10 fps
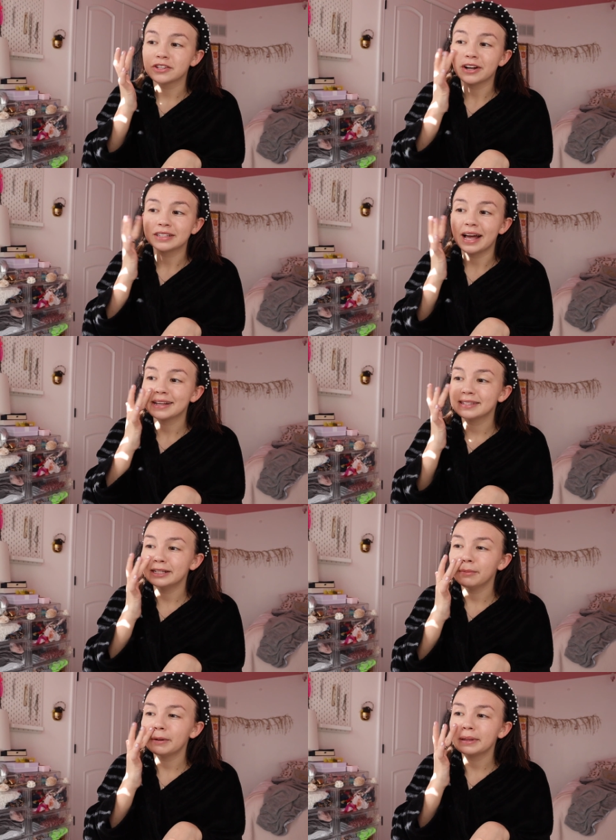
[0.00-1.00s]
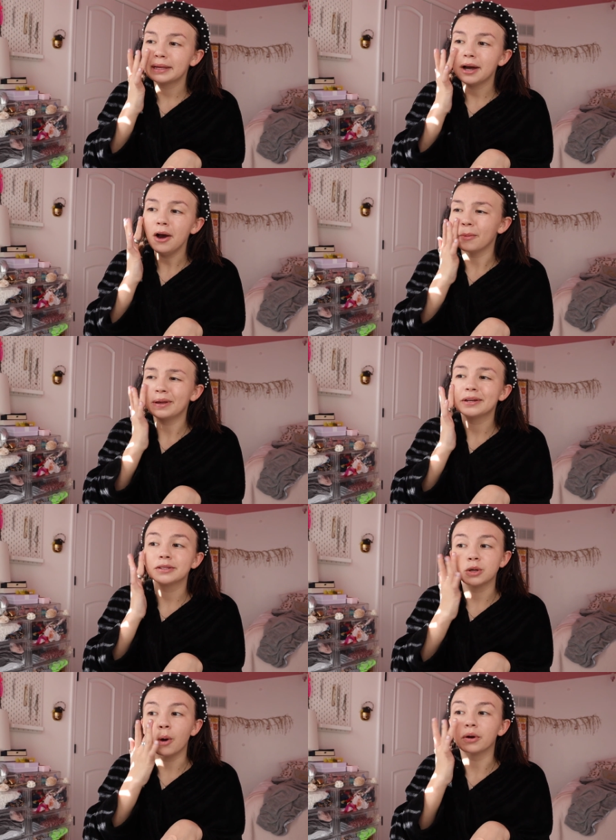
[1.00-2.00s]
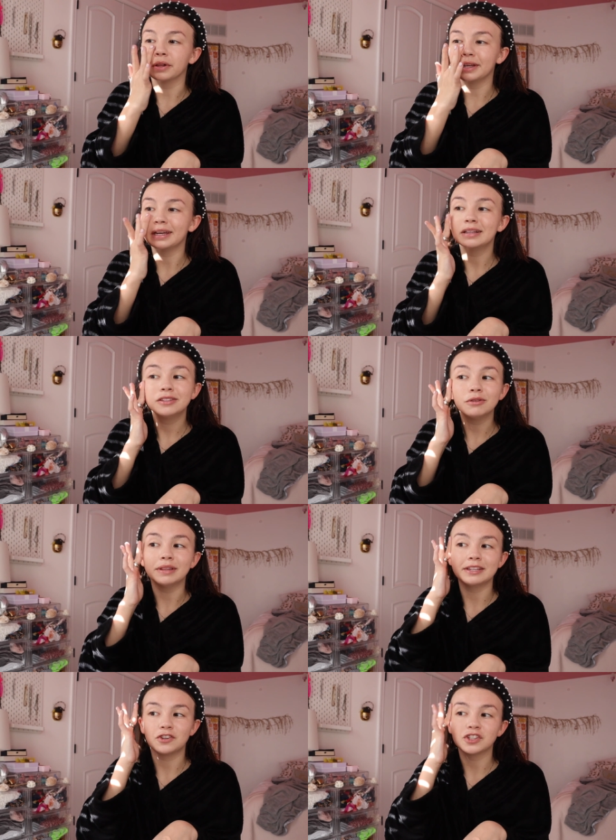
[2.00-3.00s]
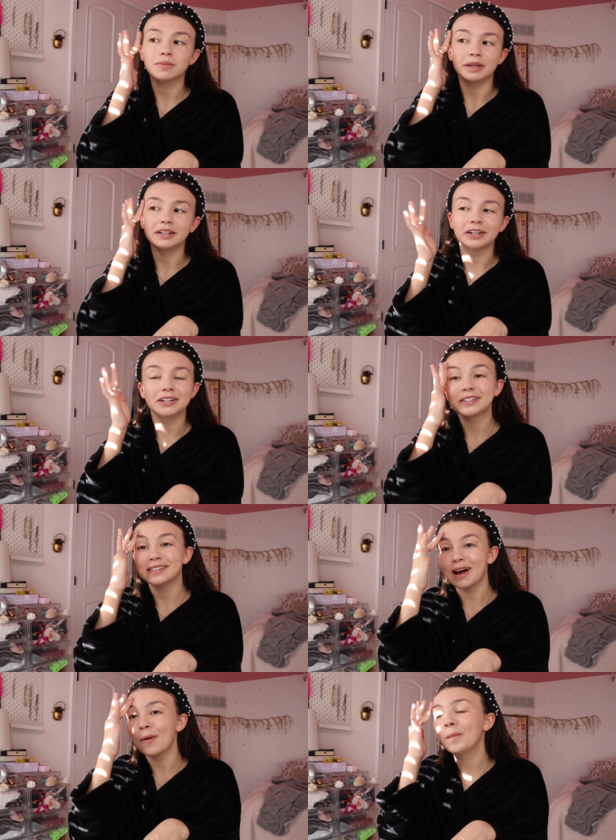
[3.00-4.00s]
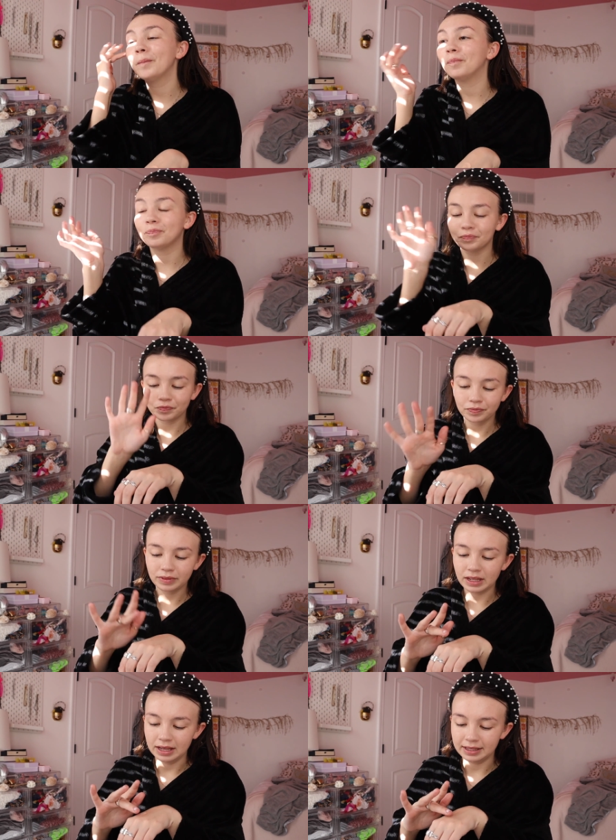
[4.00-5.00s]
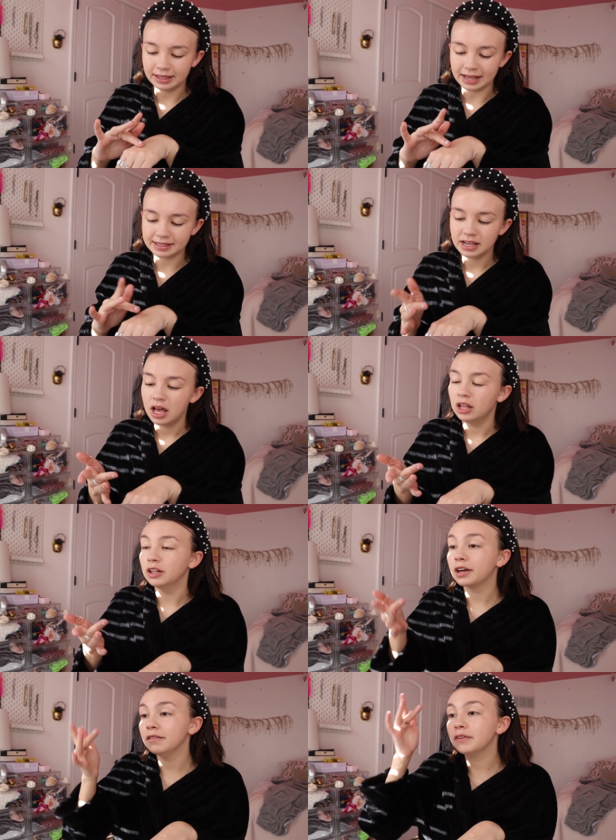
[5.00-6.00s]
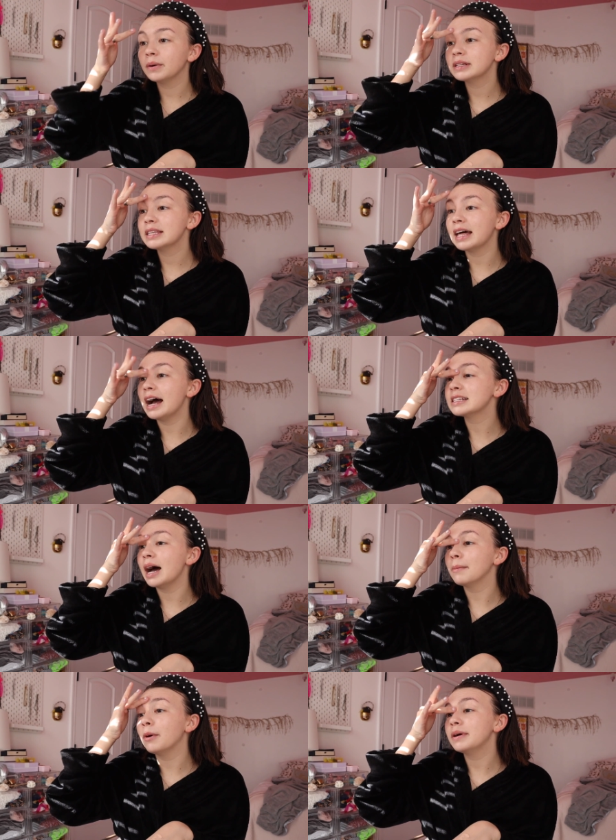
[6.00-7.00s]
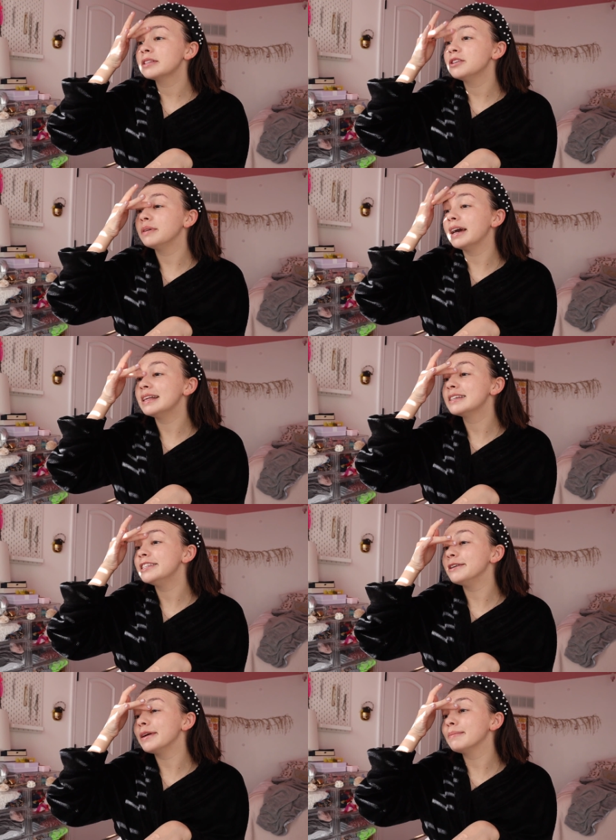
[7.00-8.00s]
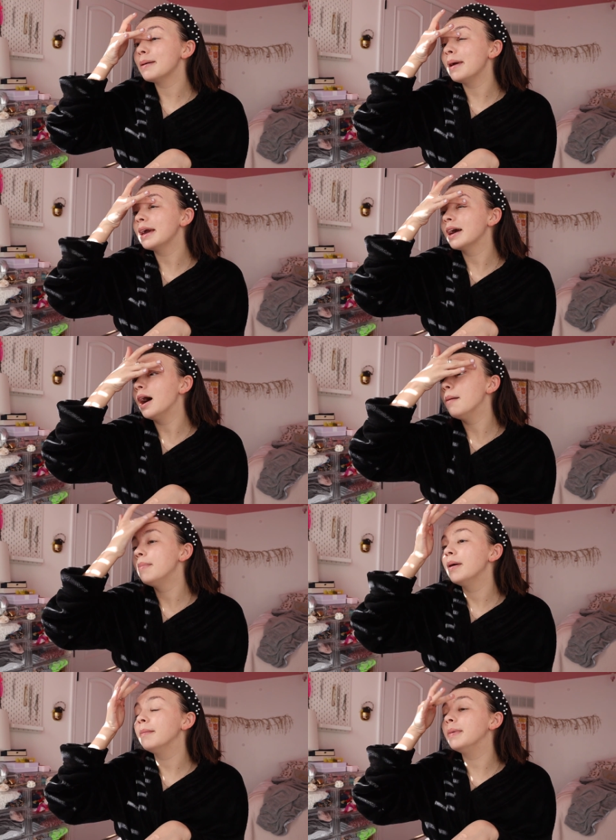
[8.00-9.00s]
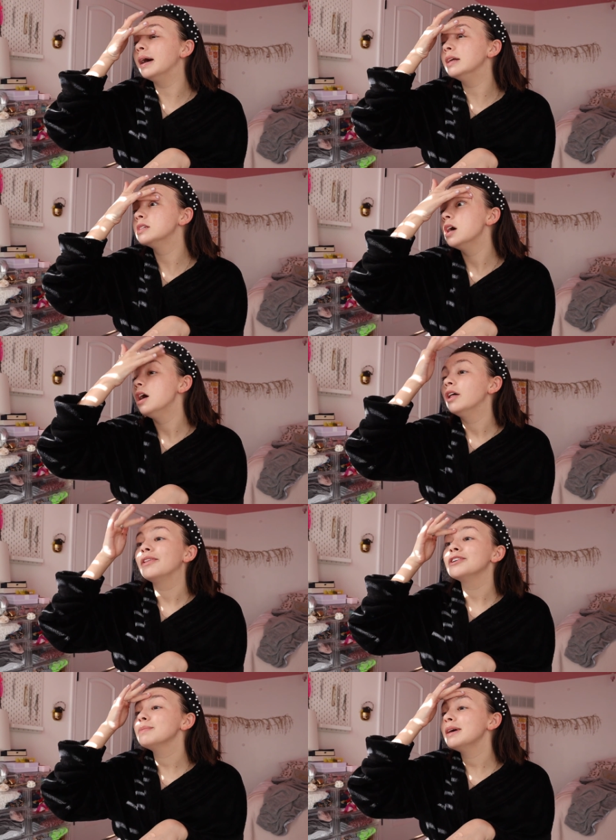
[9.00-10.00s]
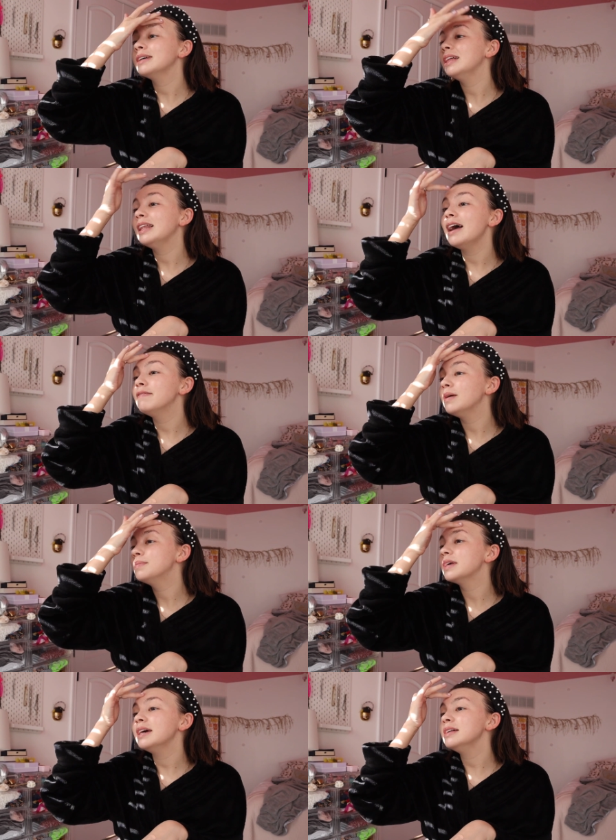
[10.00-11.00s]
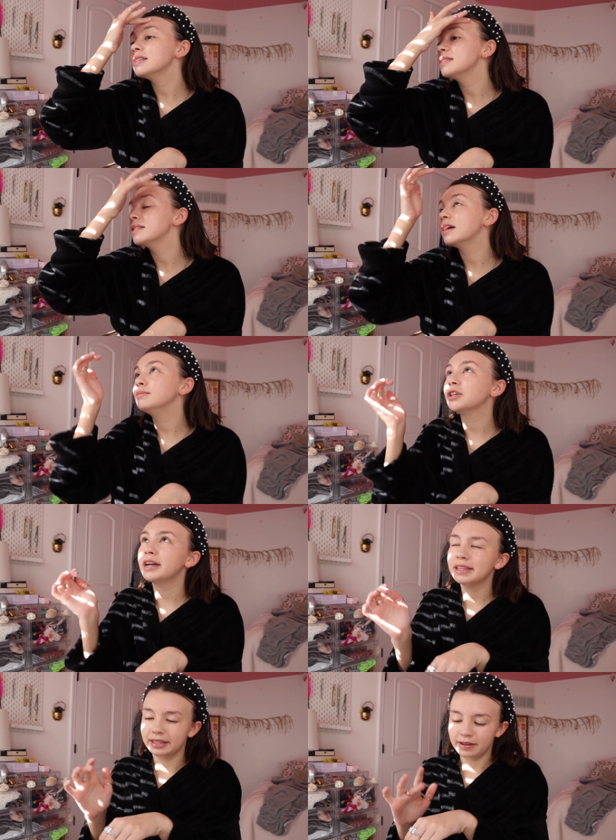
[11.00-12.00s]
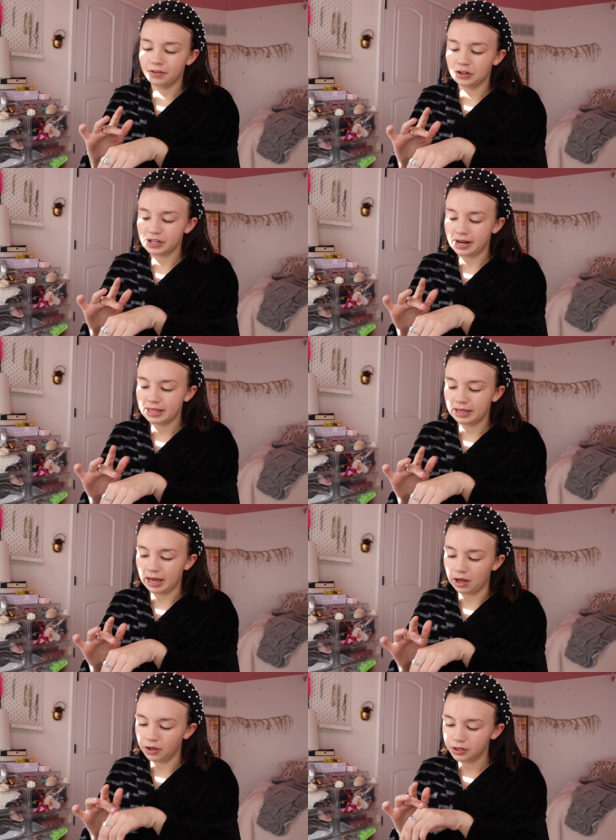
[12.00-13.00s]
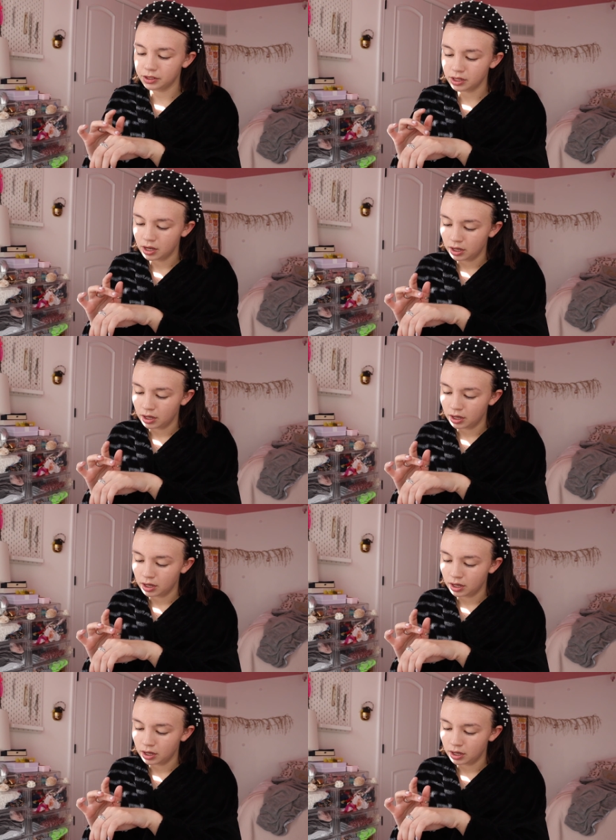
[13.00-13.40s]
started texting and we were like oh we could totally do this just me and her so yes looking forward to that. I'm going to get into doing my makeup, but those are my little life updates. I'm trying to think if there's anything else.